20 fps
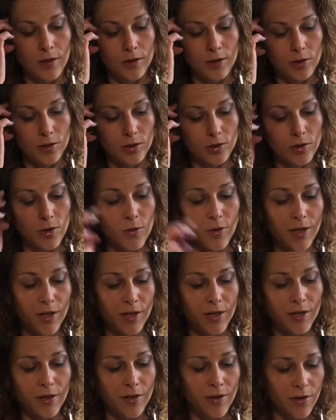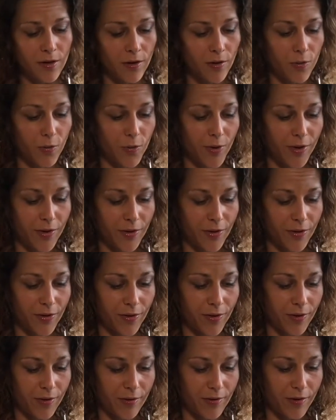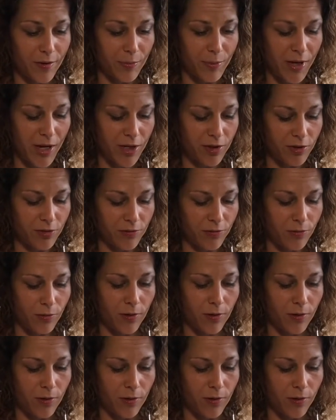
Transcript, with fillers: So here with the Page of